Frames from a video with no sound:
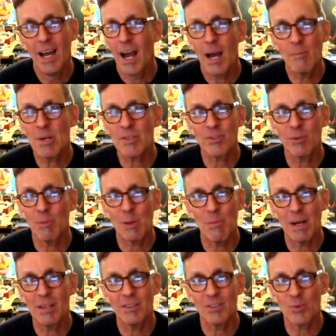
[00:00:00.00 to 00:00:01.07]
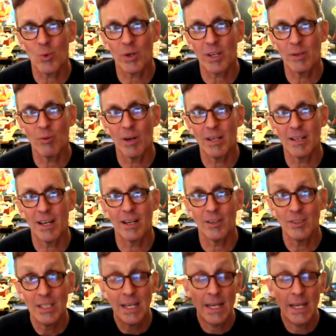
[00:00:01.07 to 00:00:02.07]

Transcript: I'm not sure my mouth is working right now.